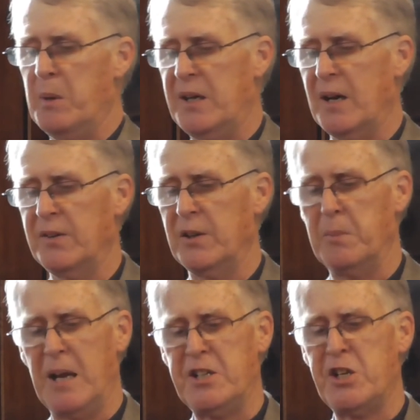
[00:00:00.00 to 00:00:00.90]
because
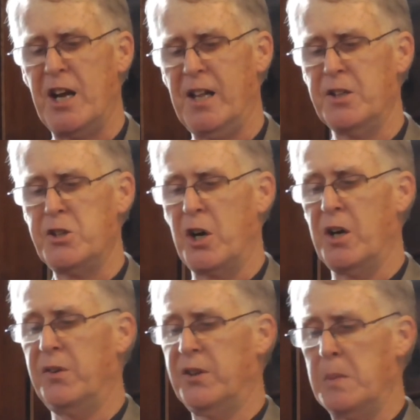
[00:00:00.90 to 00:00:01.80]
it may challenge
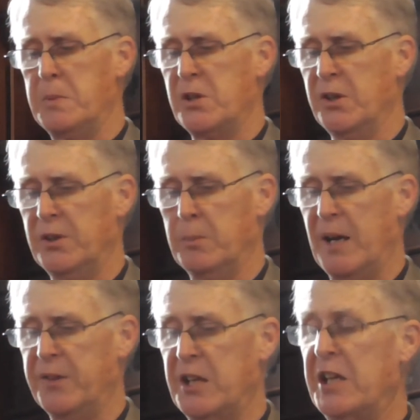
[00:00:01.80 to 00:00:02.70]
our assumptions
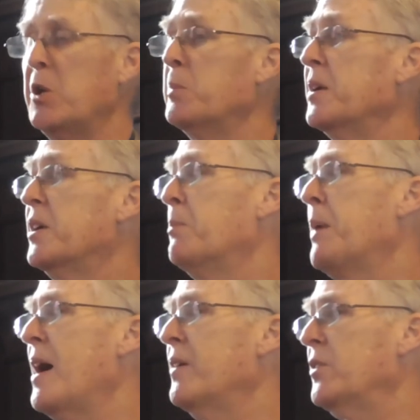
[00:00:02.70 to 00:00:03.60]
about the human
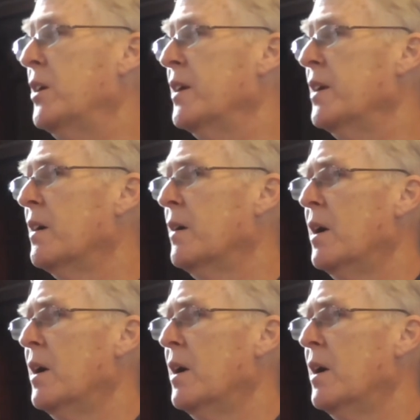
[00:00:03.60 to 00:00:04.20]
capacity